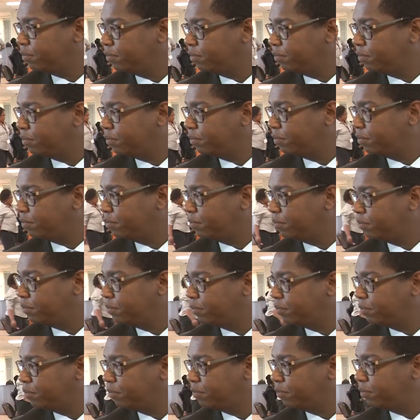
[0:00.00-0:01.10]

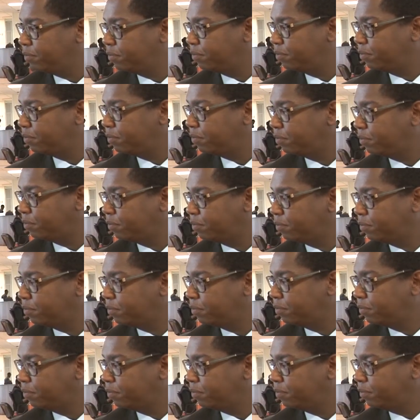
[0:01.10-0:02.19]

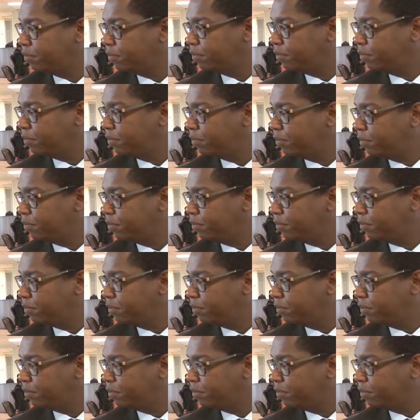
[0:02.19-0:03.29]

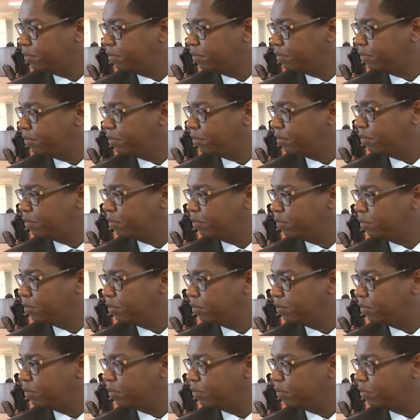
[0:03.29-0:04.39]

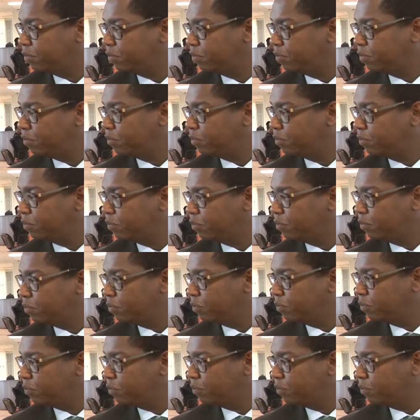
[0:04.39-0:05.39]
This person isn't speaking.